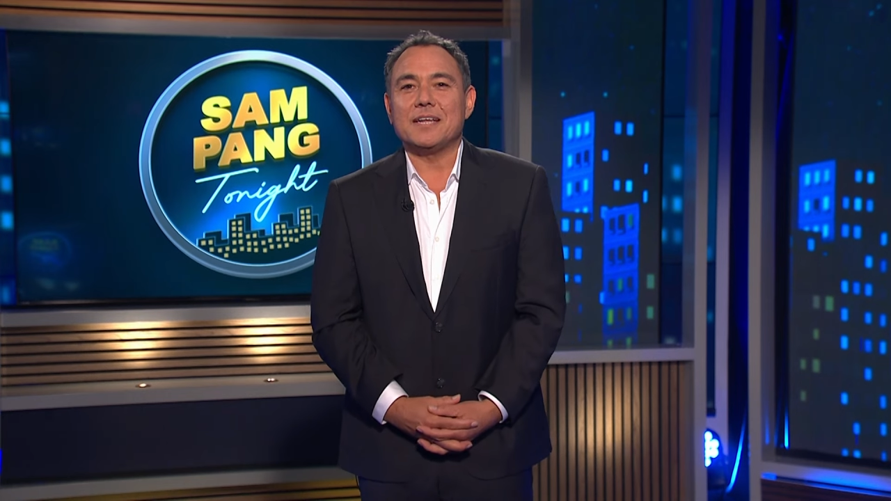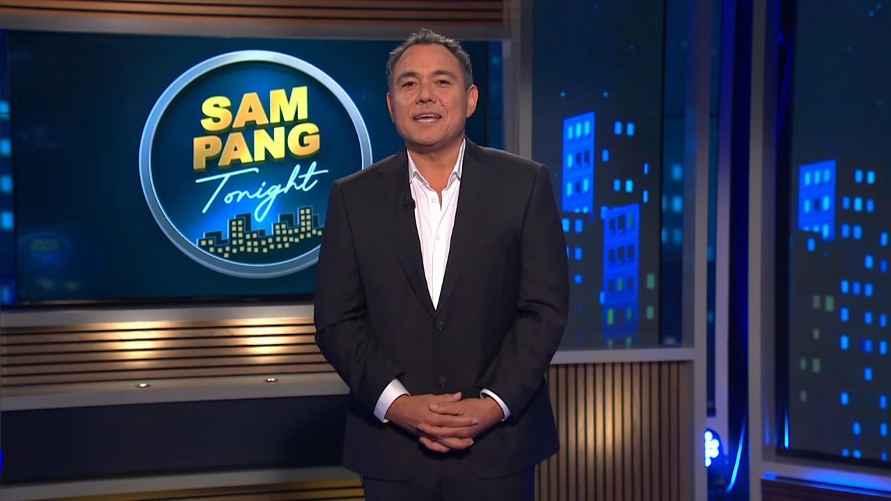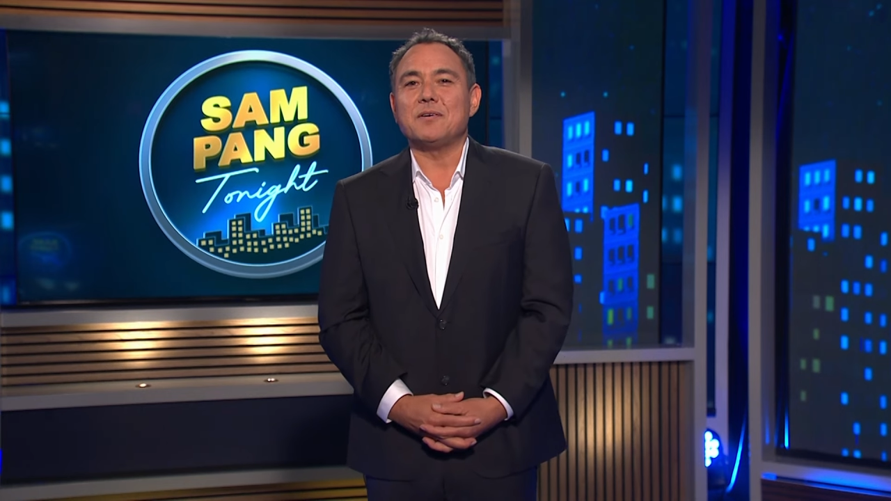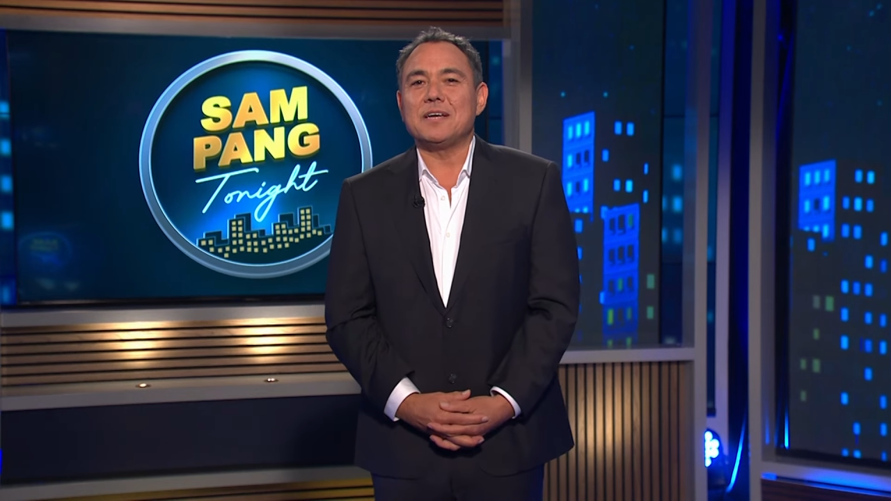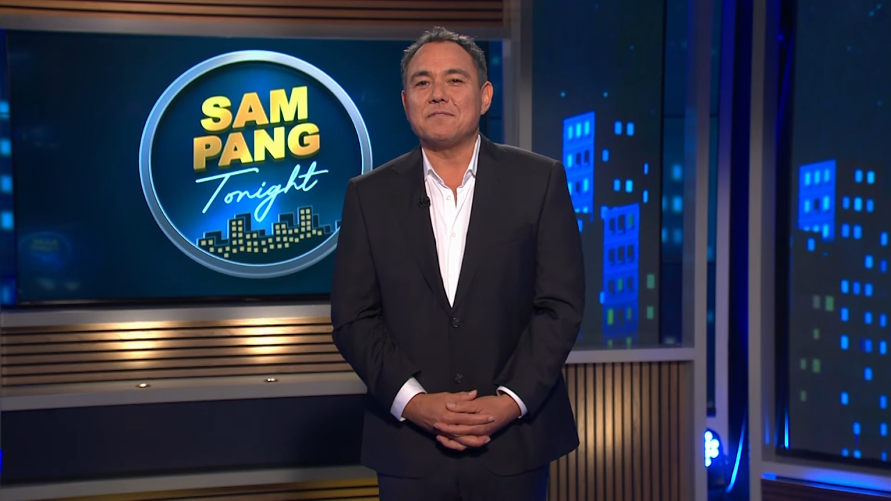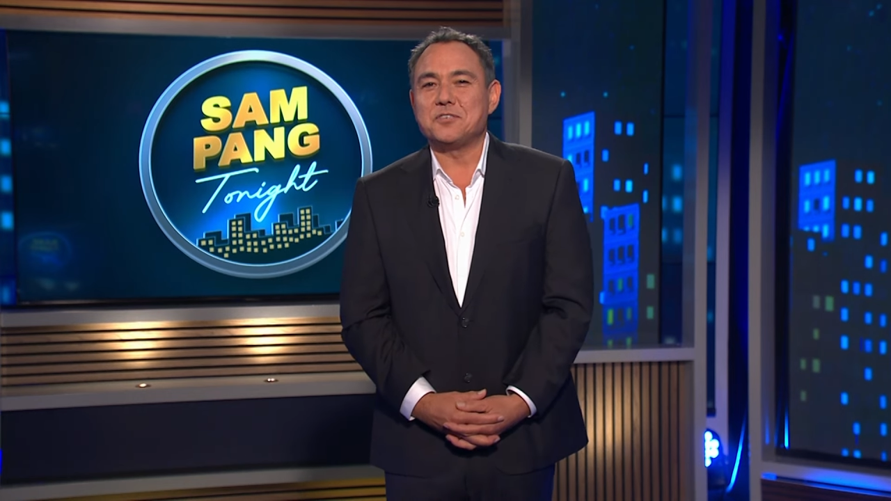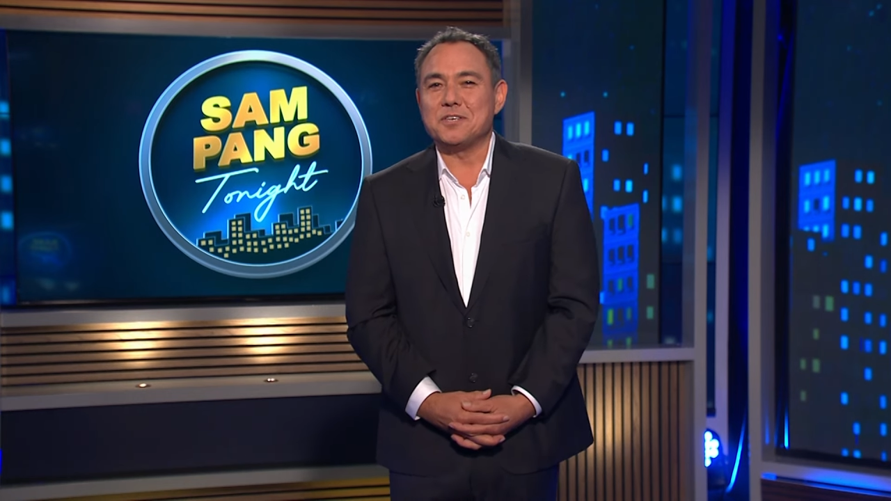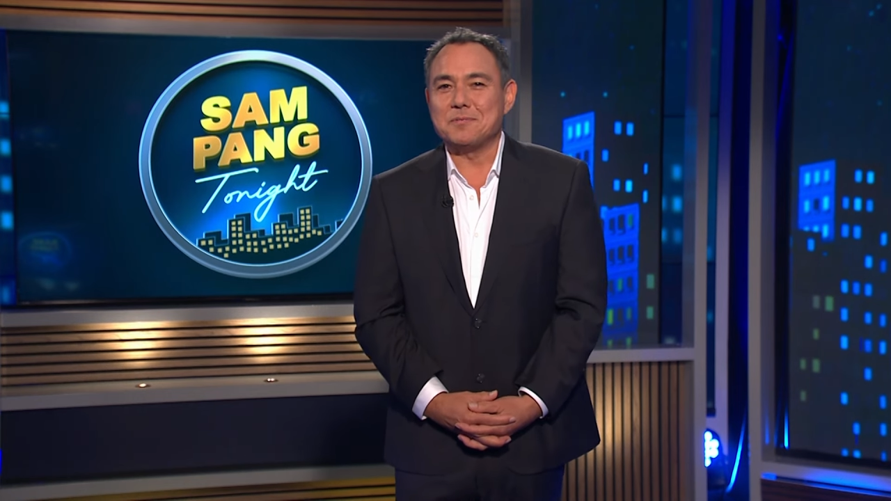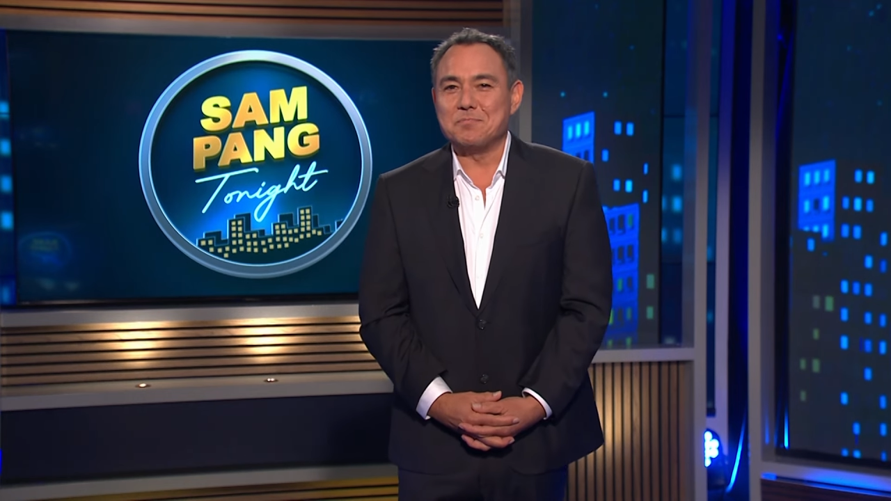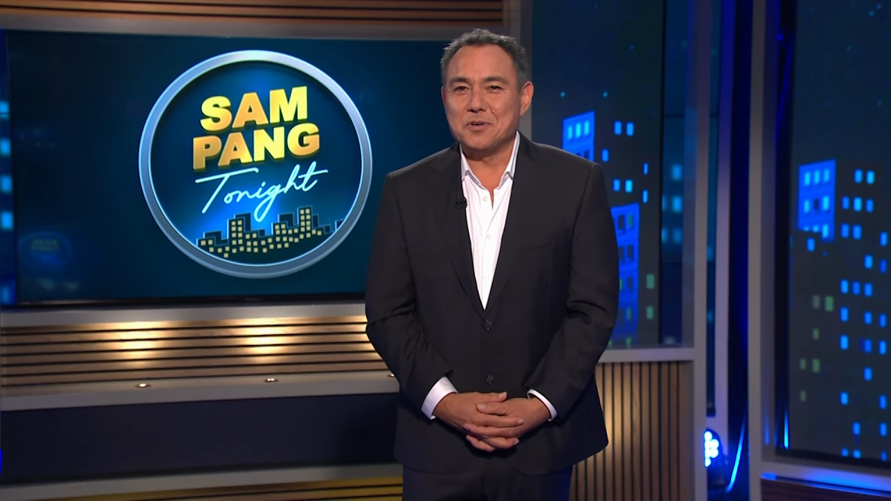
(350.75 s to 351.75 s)
And now enough
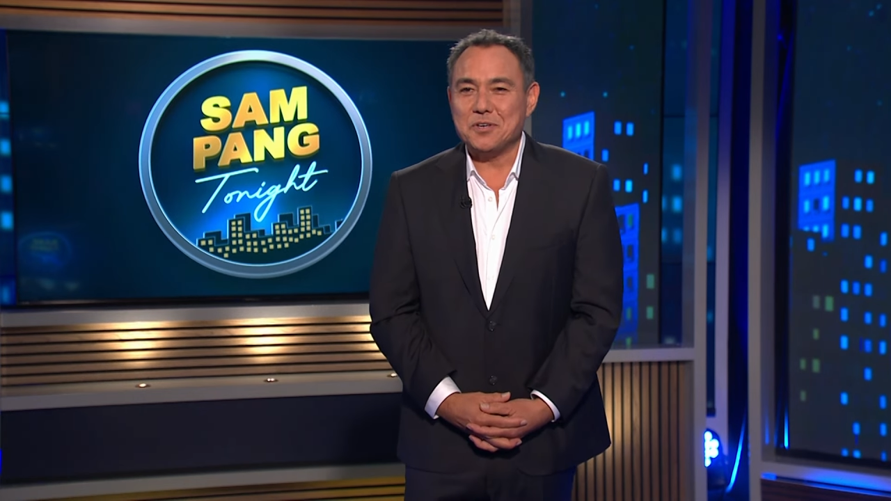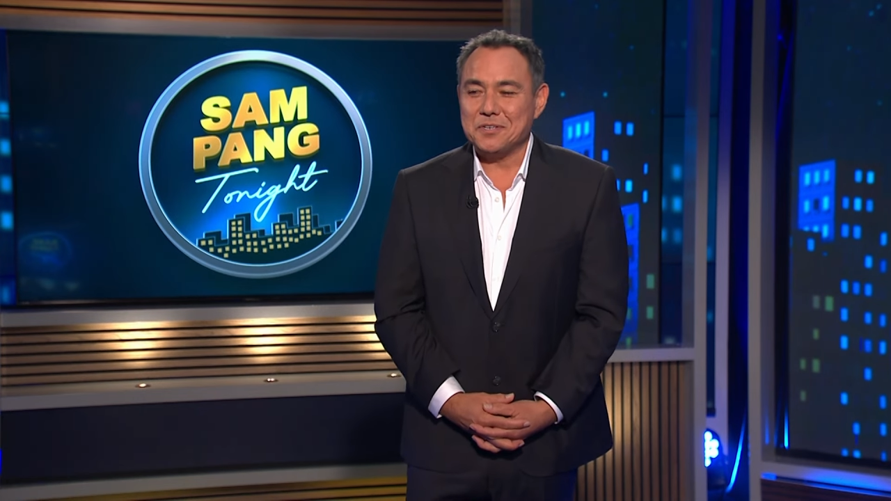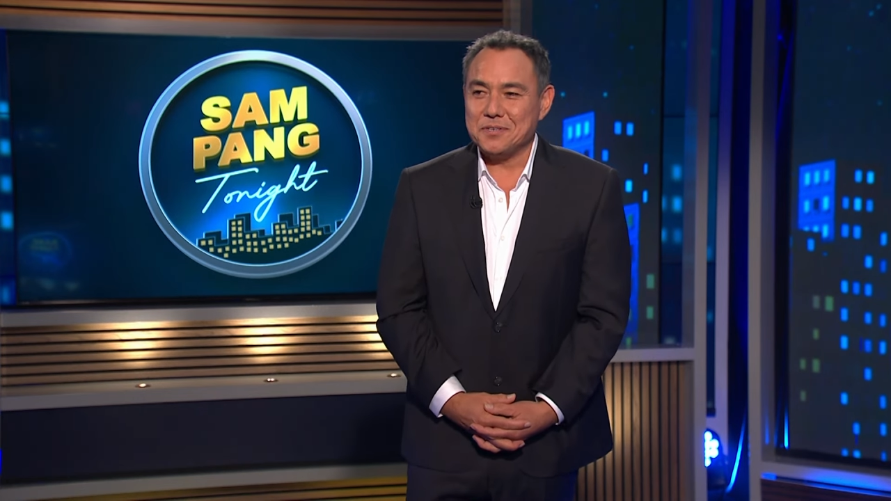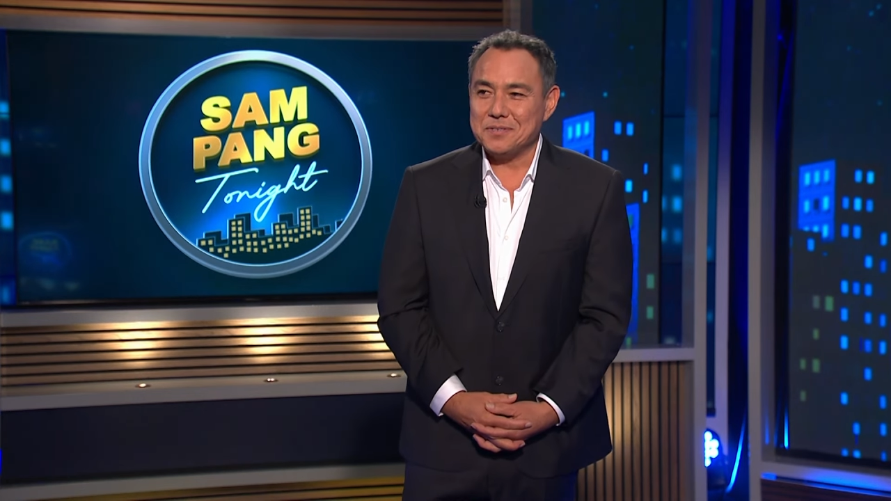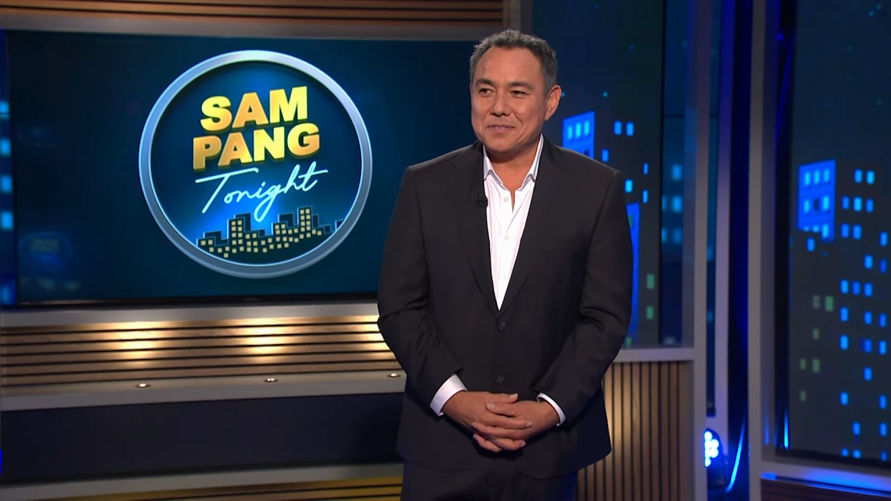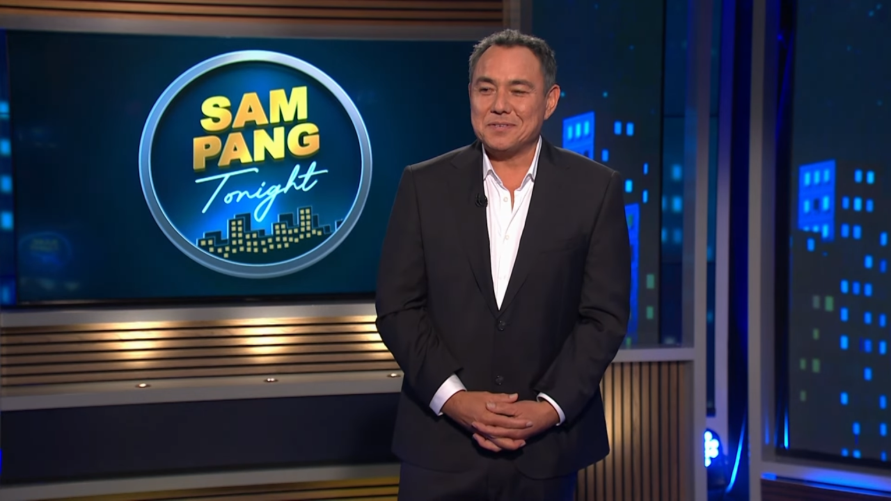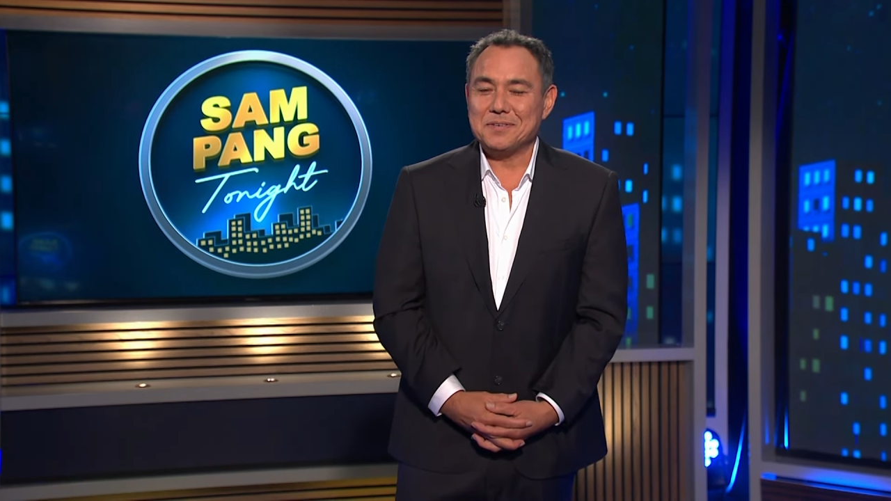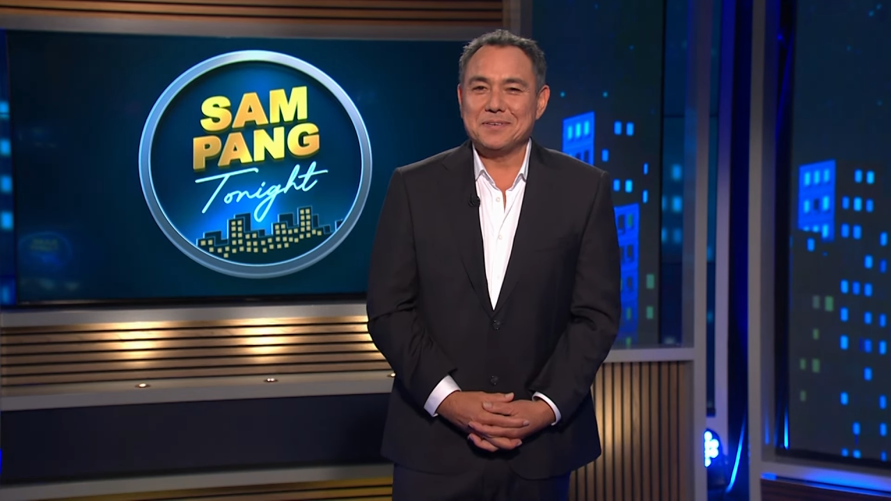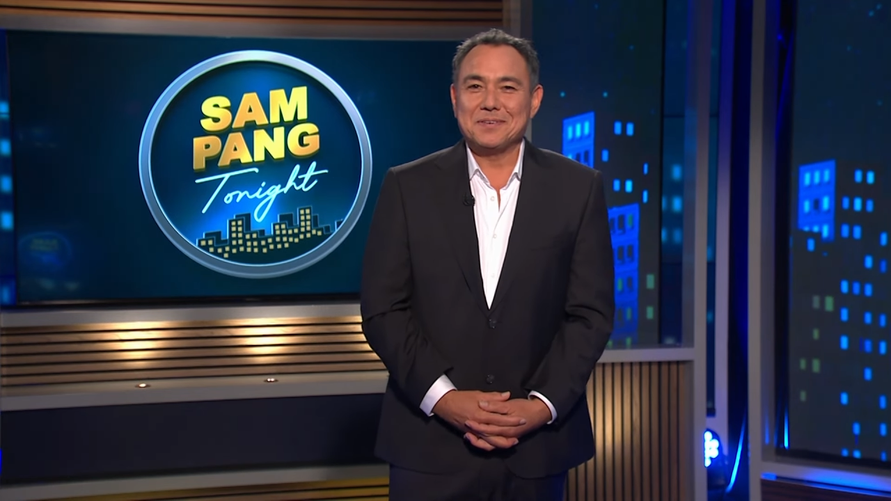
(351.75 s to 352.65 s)
German bird news